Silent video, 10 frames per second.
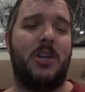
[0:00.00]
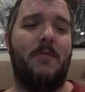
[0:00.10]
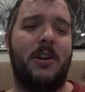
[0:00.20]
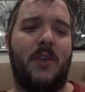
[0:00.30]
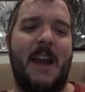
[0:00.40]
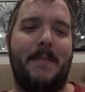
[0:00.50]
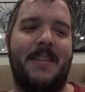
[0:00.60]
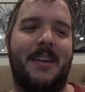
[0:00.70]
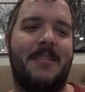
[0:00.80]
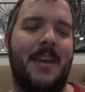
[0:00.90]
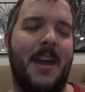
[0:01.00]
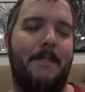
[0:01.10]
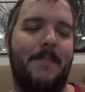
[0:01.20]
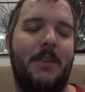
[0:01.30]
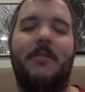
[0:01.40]
You won't try to be uh,
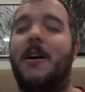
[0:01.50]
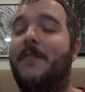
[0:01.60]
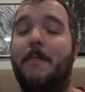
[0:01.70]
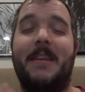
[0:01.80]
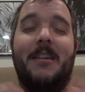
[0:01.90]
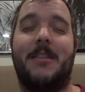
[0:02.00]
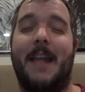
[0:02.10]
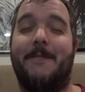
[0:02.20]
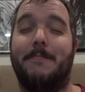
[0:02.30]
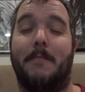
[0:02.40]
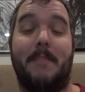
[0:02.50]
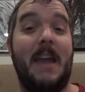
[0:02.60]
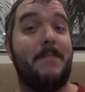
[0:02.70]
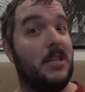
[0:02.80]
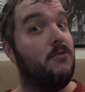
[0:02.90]
you won't know if you'll be successful, but
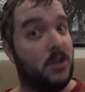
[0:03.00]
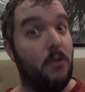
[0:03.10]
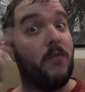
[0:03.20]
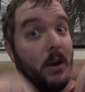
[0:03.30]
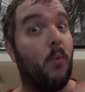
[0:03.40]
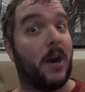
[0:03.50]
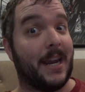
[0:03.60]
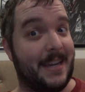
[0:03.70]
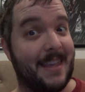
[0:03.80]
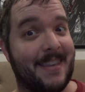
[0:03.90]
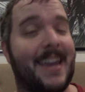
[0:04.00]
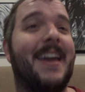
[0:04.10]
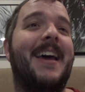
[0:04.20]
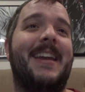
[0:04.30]
maybe you too can work at Disney.